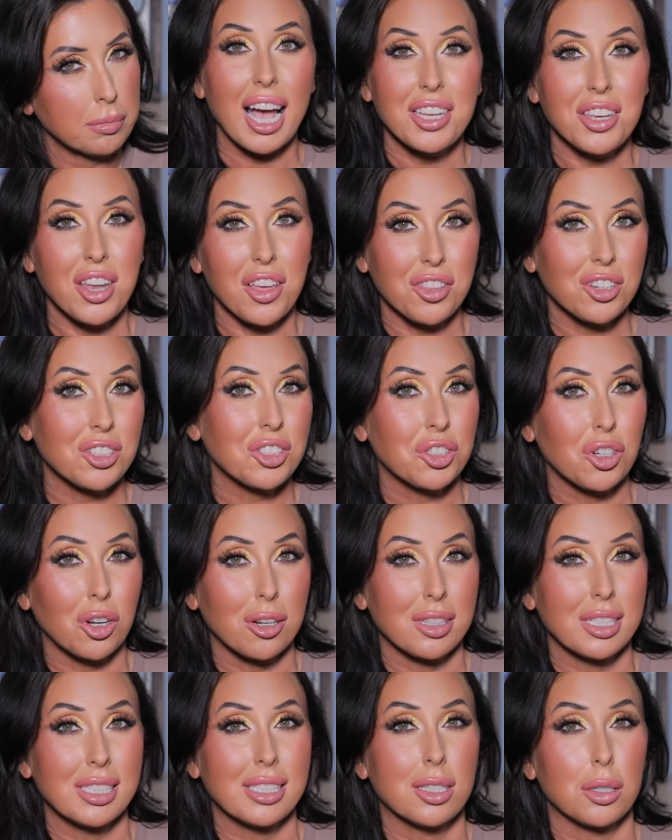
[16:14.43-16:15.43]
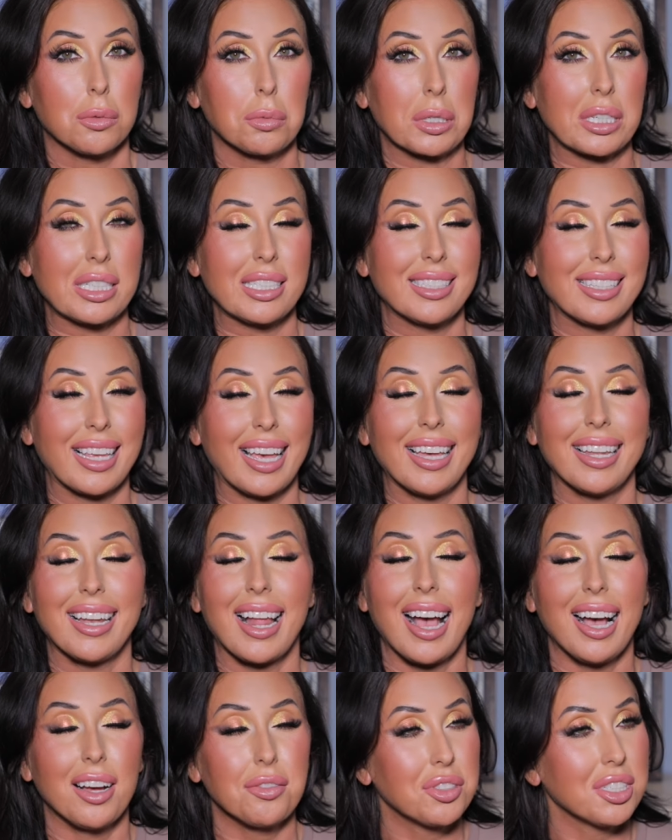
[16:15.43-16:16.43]
Another Charlotte Tilbury set. I
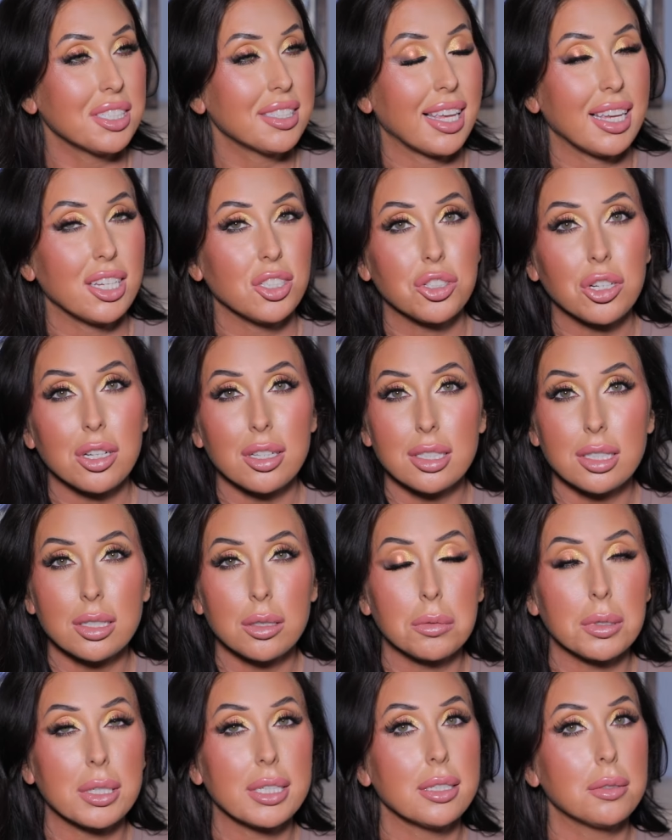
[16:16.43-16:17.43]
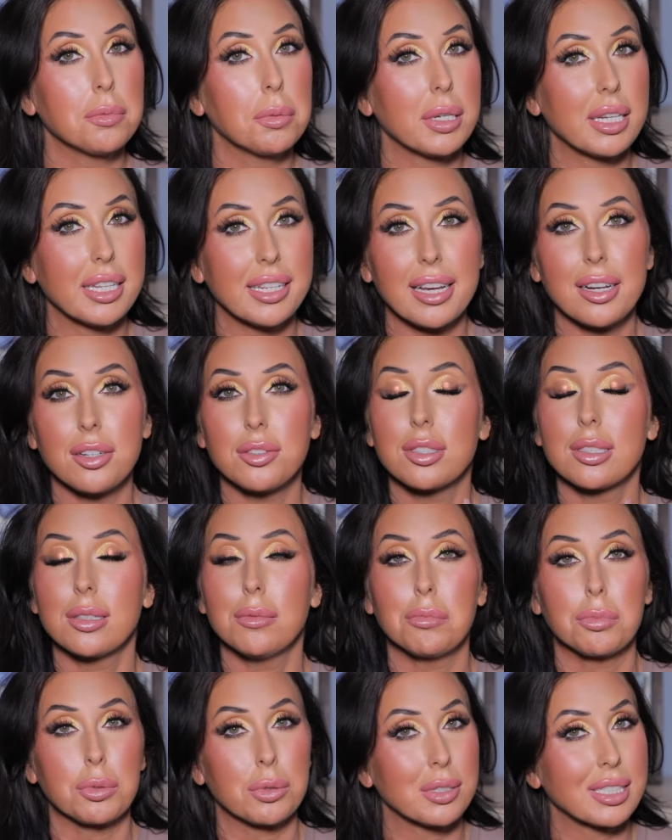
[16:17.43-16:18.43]
have to say, Charlotte Tilbury is putting out
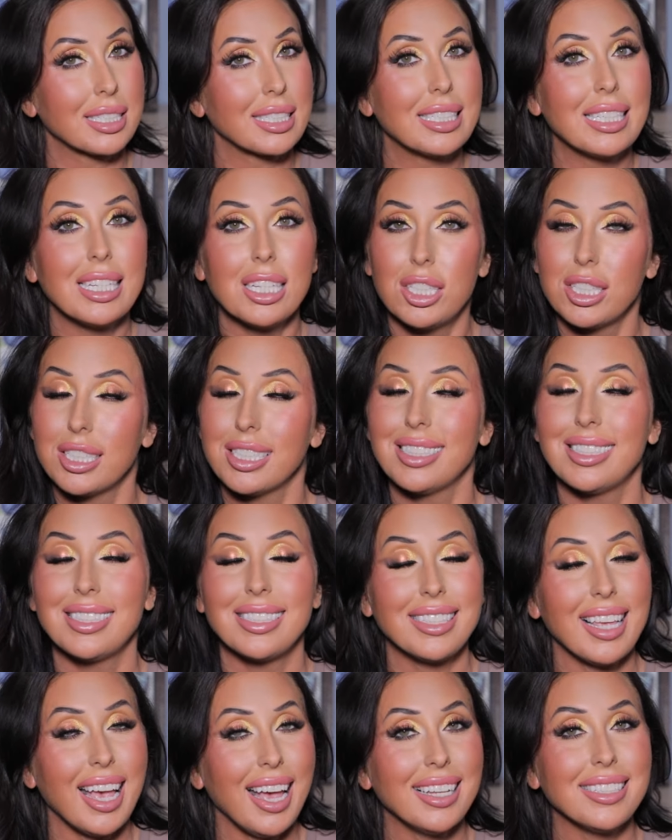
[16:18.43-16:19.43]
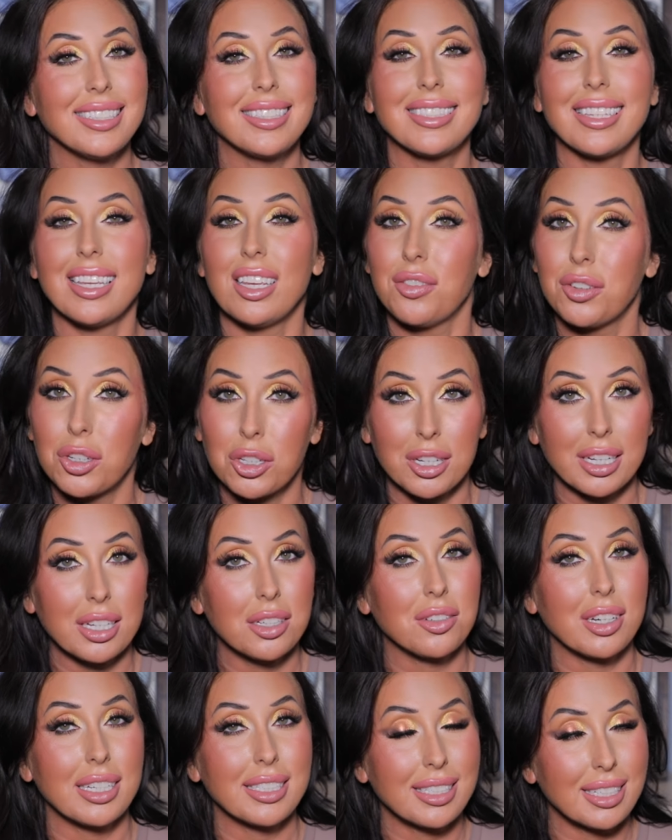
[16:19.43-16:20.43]
some pretty good sets if you're
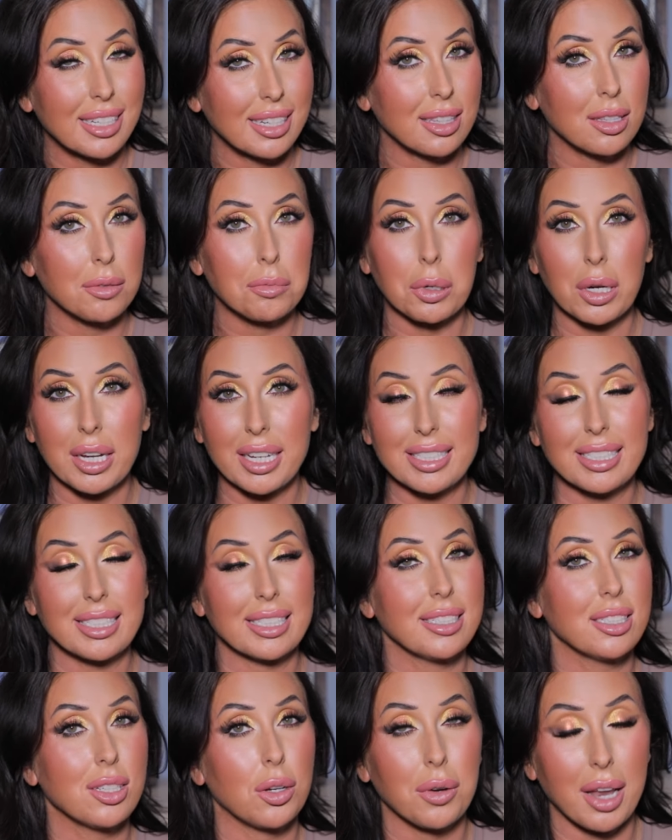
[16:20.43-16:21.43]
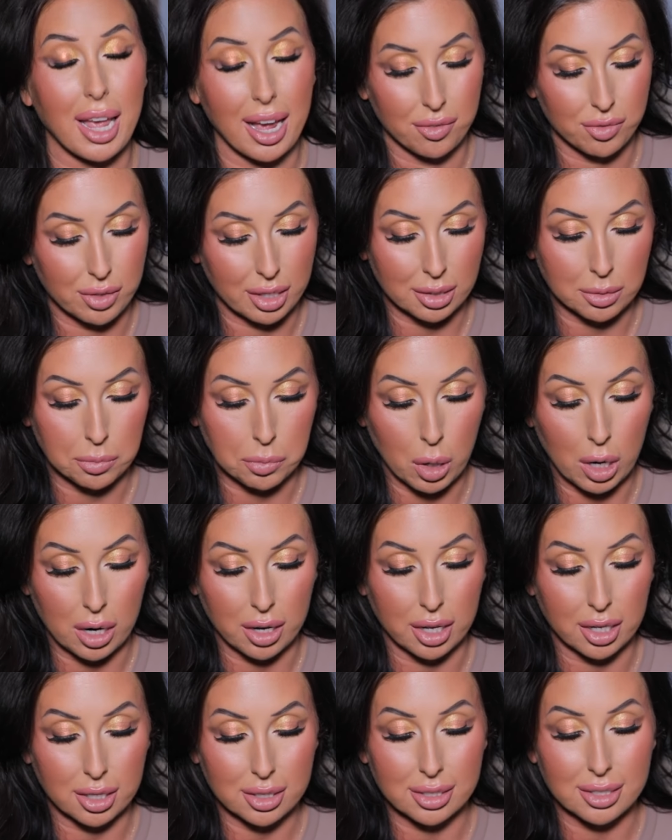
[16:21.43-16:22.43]
interested in the brand and don't have these
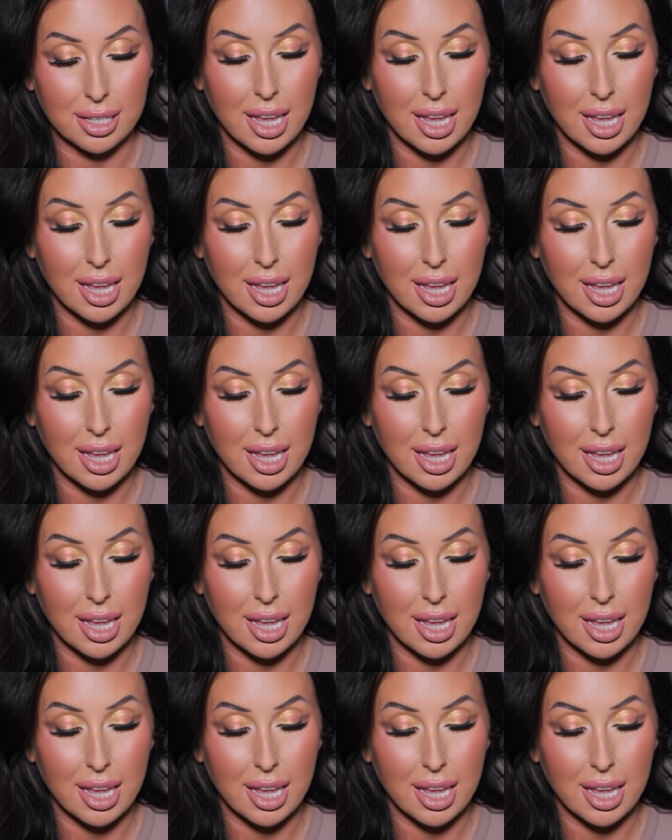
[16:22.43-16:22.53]
products.